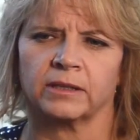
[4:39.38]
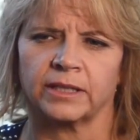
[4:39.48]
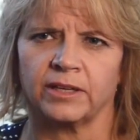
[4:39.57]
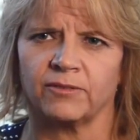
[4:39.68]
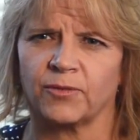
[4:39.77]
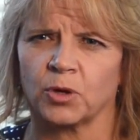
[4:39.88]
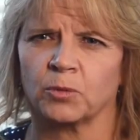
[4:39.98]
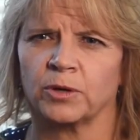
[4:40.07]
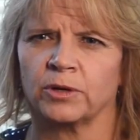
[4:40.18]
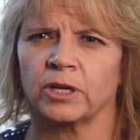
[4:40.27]
to lean
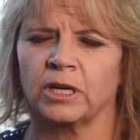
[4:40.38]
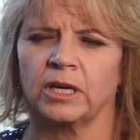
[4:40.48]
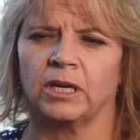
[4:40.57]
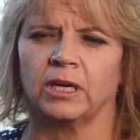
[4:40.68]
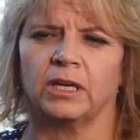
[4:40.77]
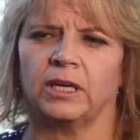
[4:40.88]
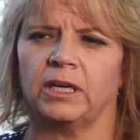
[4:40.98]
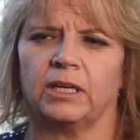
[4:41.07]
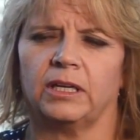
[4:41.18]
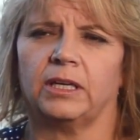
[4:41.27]
forward.
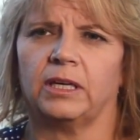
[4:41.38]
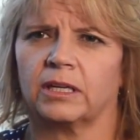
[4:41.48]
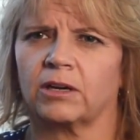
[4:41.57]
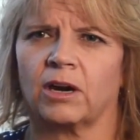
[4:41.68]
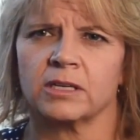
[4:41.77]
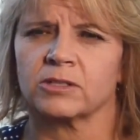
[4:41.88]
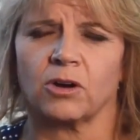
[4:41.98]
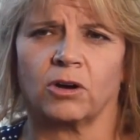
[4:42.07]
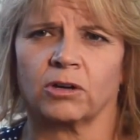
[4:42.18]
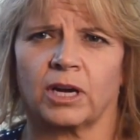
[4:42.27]
It, it caused
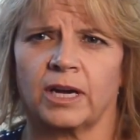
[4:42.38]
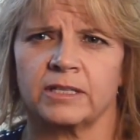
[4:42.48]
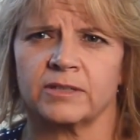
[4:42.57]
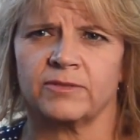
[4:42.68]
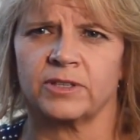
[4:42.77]
all kinds of